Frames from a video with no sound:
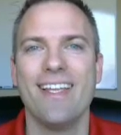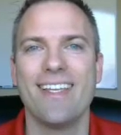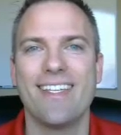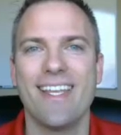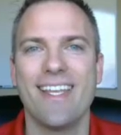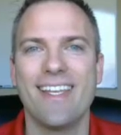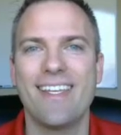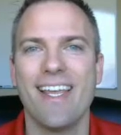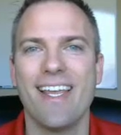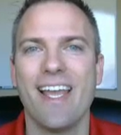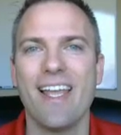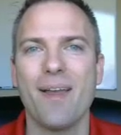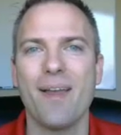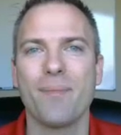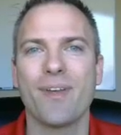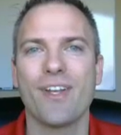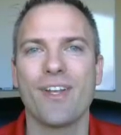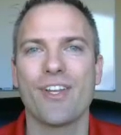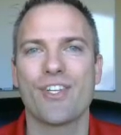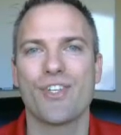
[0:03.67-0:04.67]
Today
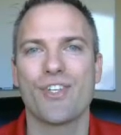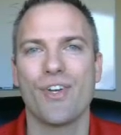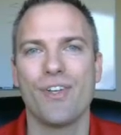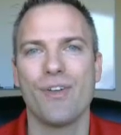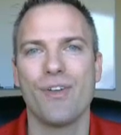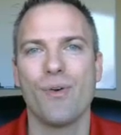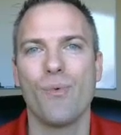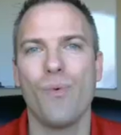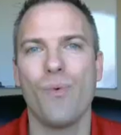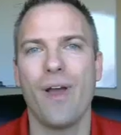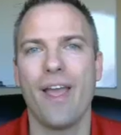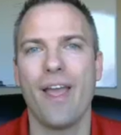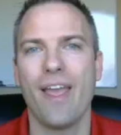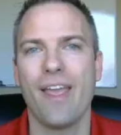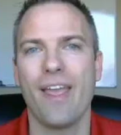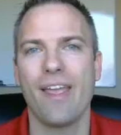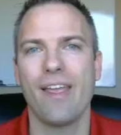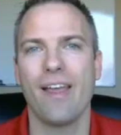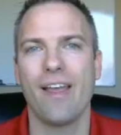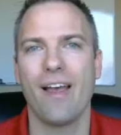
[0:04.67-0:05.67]
I'm going to show you a
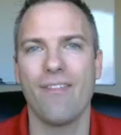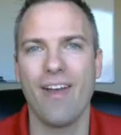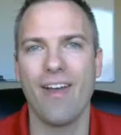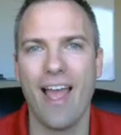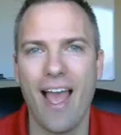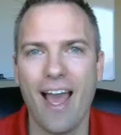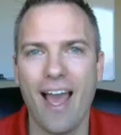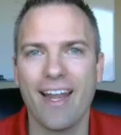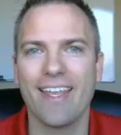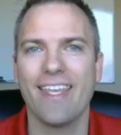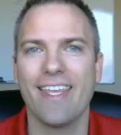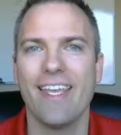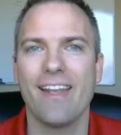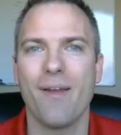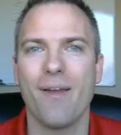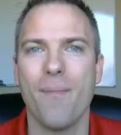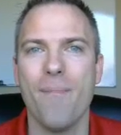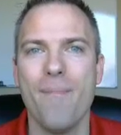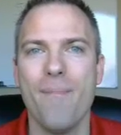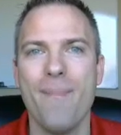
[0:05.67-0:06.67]
way of how to get
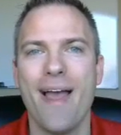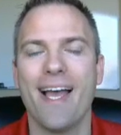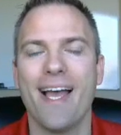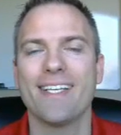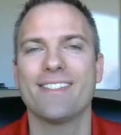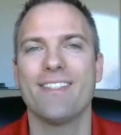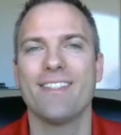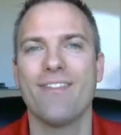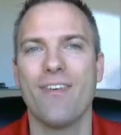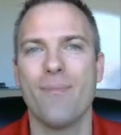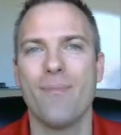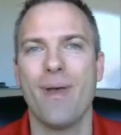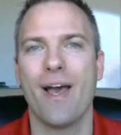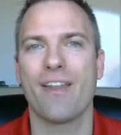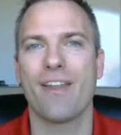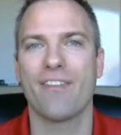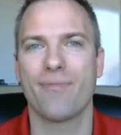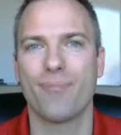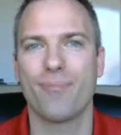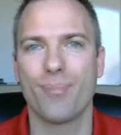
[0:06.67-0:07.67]
a massive
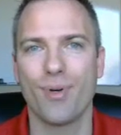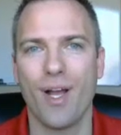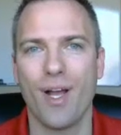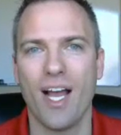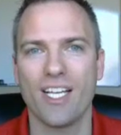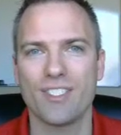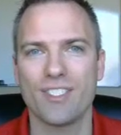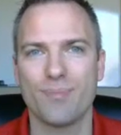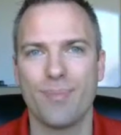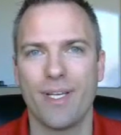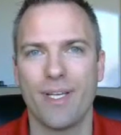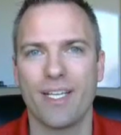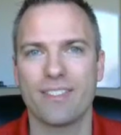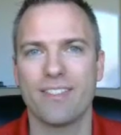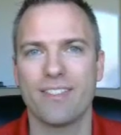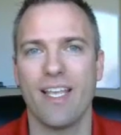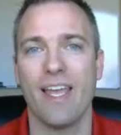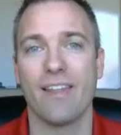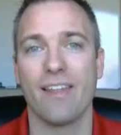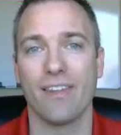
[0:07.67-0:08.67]
amount of
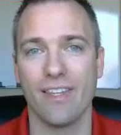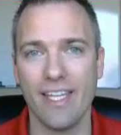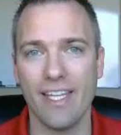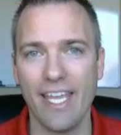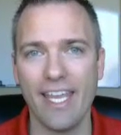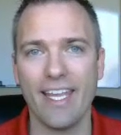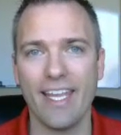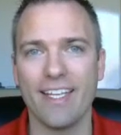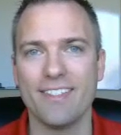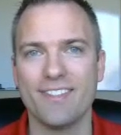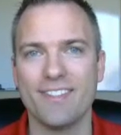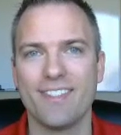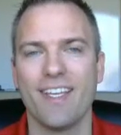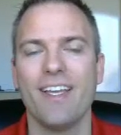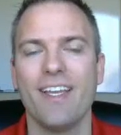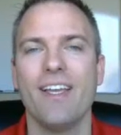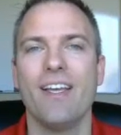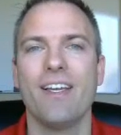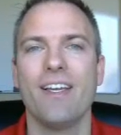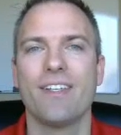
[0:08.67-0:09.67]
prospects and leads